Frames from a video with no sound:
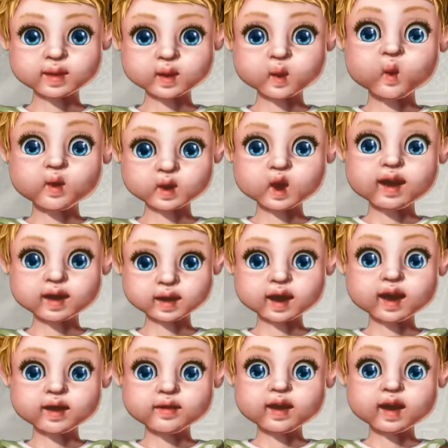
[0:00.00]
Okay,
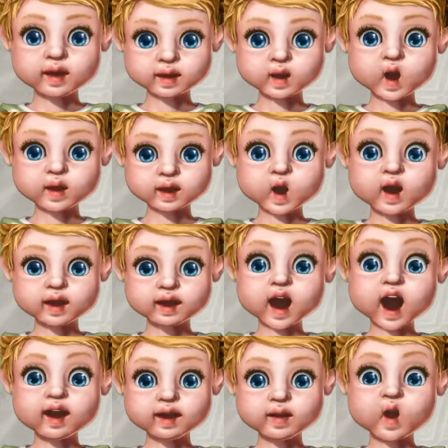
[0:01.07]
so we've cut out
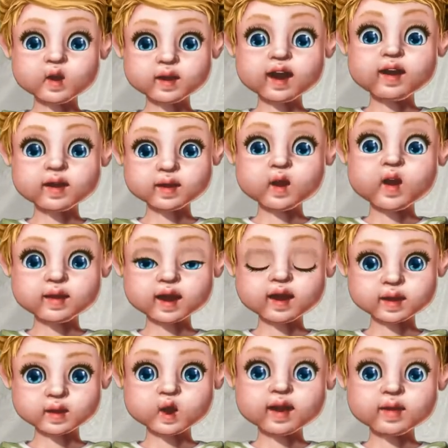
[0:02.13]
our satin
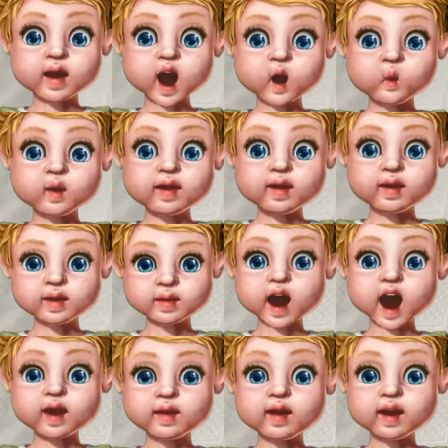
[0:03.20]
fabric and our main
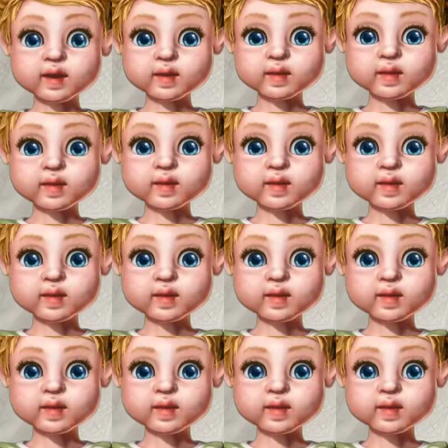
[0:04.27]
fabric.